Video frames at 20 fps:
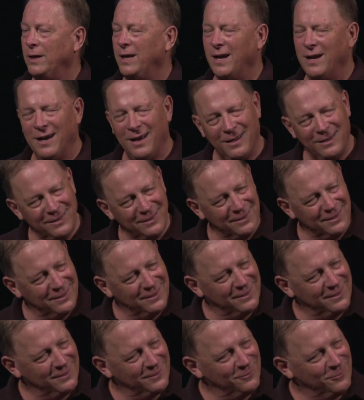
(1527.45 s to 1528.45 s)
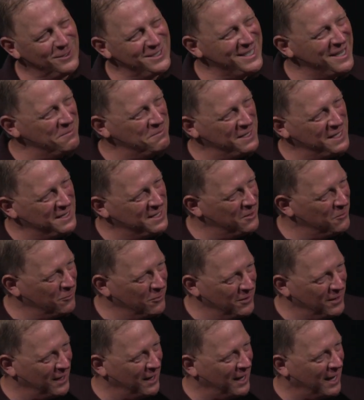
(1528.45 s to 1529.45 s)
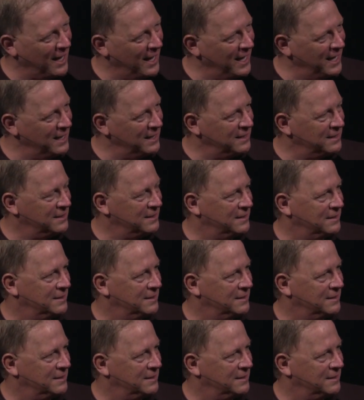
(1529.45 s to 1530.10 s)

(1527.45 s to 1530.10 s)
Now, now, what does that mean that we're the light?